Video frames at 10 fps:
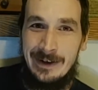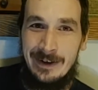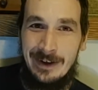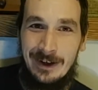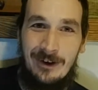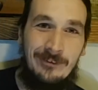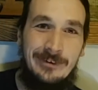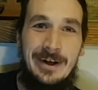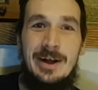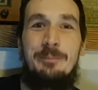and they all
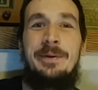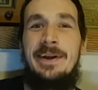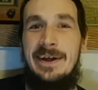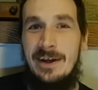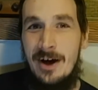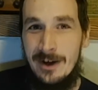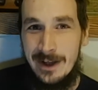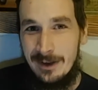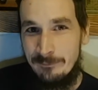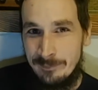run up and like hug
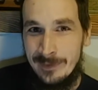it.